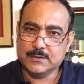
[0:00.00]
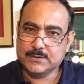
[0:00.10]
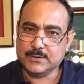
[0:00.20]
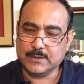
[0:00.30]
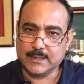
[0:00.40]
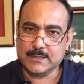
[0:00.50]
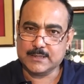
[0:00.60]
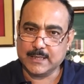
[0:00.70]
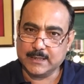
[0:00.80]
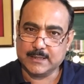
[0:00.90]
So
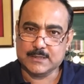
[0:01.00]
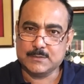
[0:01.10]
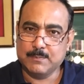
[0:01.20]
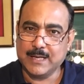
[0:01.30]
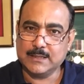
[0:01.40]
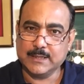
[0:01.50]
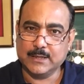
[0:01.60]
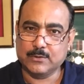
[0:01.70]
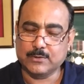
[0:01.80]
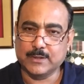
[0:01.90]
understand it is Belt
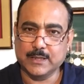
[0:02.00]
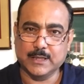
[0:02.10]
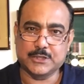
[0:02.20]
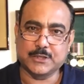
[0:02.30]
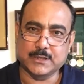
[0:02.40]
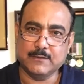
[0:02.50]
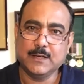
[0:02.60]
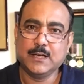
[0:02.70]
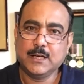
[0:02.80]
and Road Initiative,